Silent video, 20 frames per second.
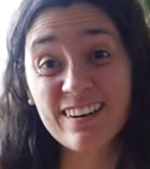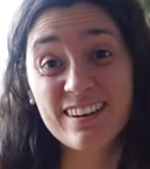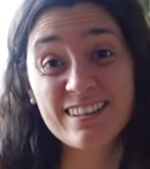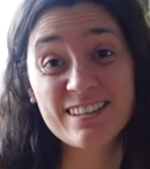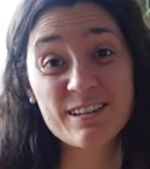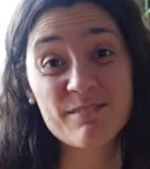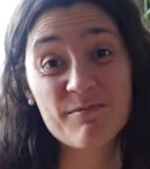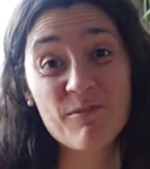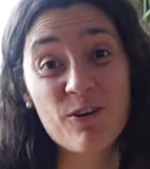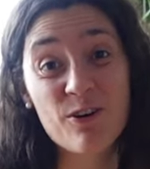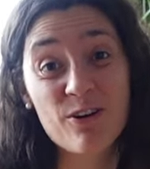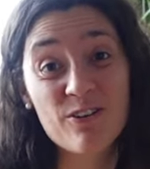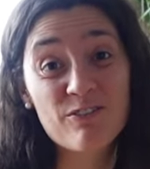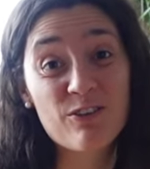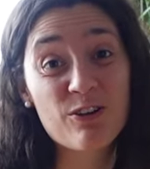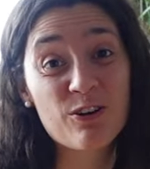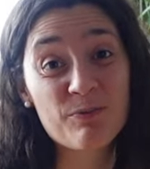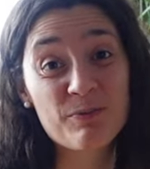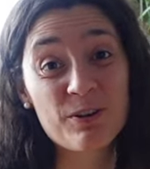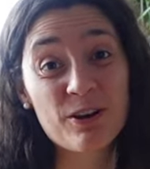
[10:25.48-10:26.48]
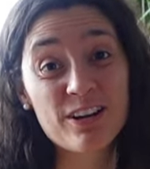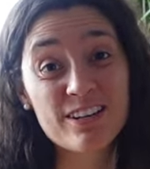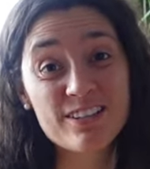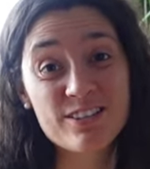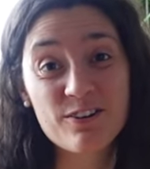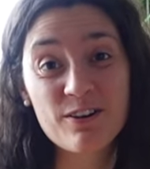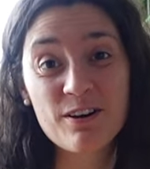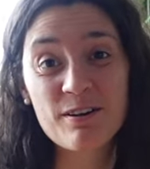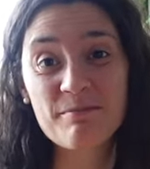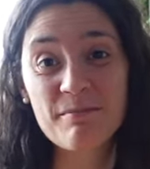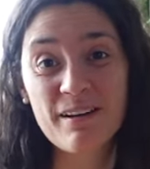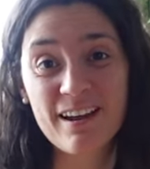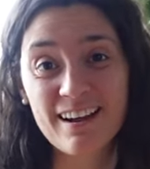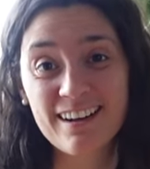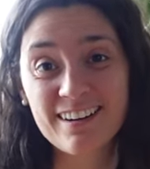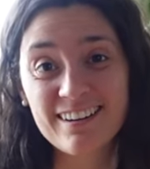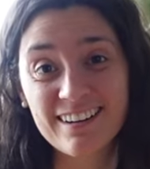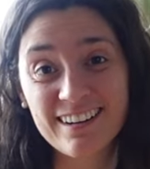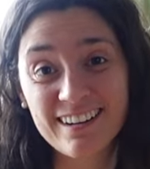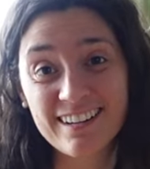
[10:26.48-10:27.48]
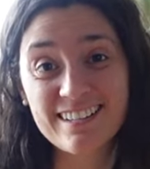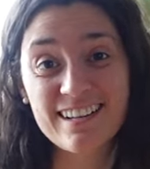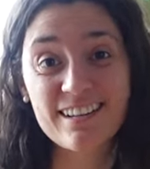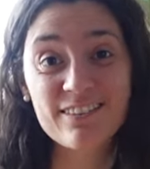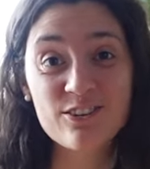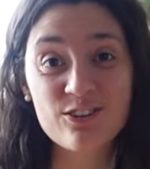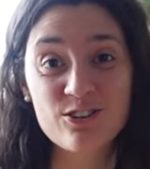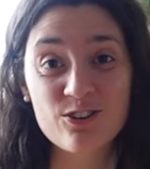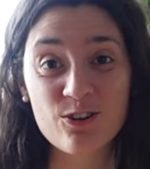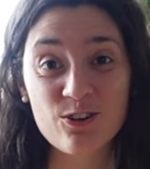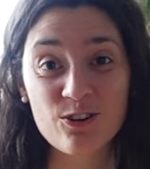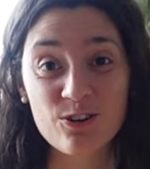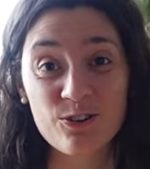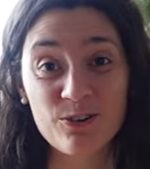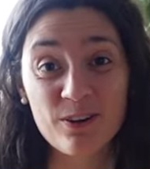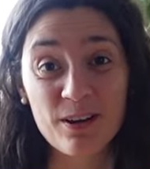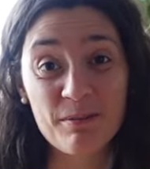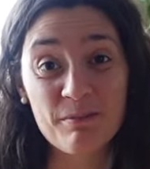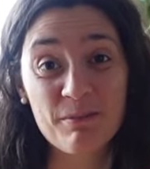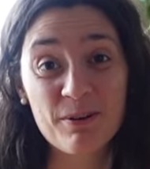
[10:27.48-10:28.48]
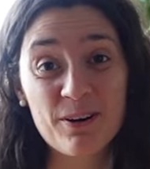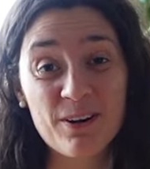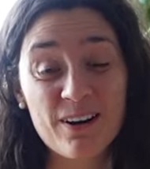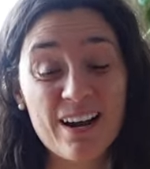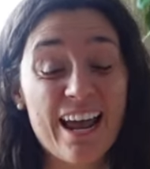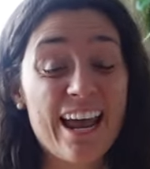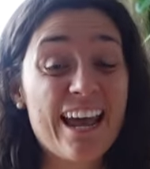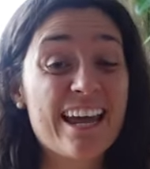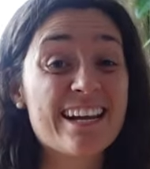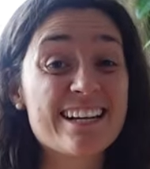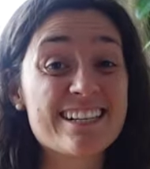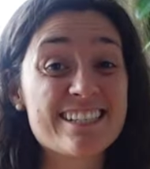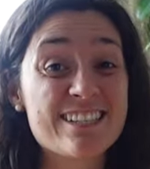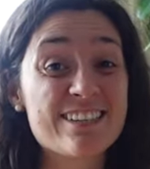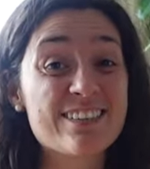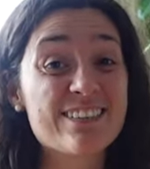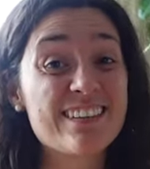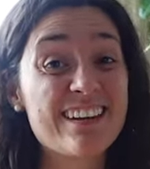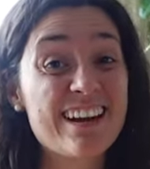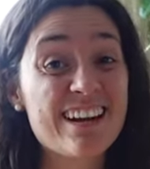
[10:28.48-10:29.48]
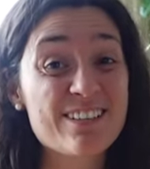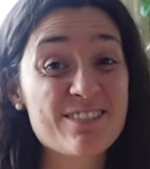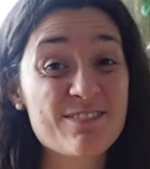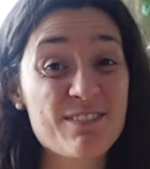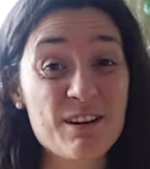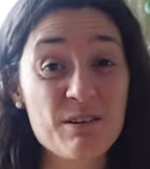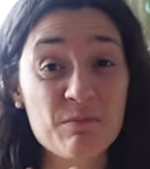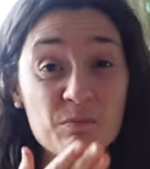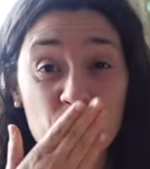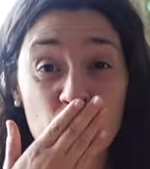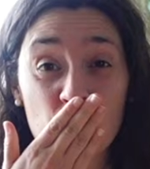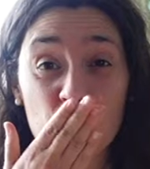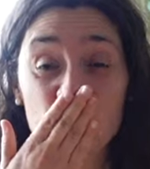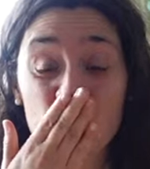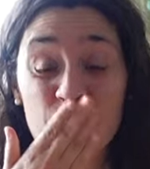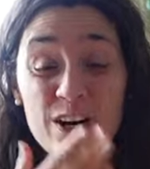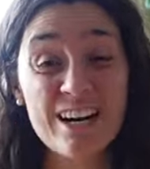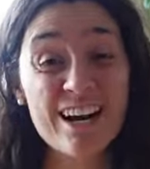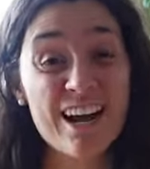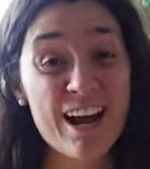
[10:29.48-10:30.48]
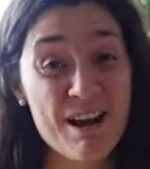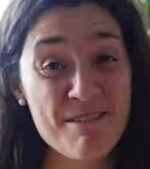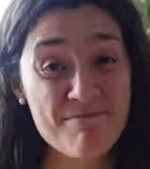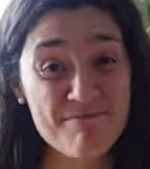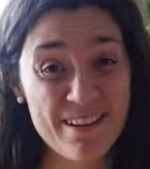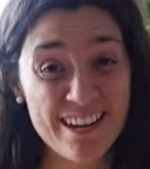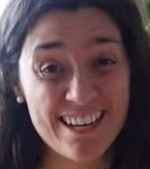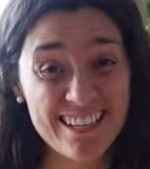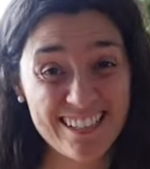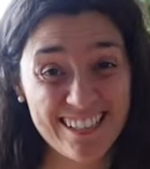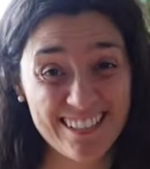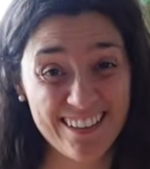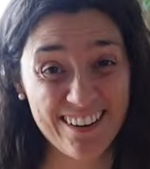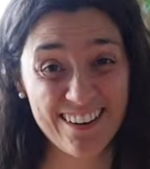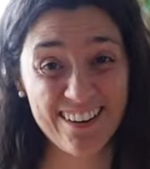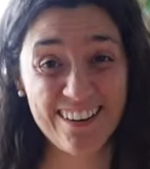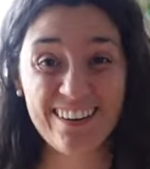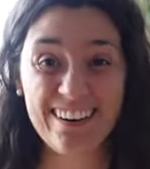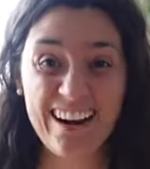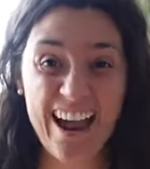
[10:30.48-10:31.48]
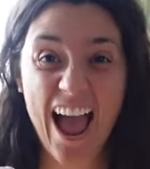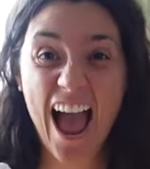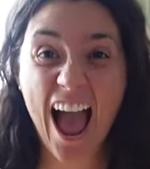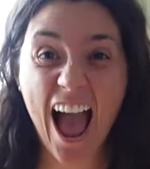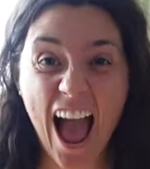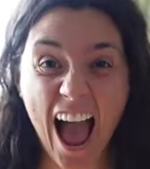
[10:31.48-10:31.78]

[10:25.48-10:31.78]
See more, follow me on Instagram. My handle is _nuriamo, and I'll see you in the next one. Happy Easter!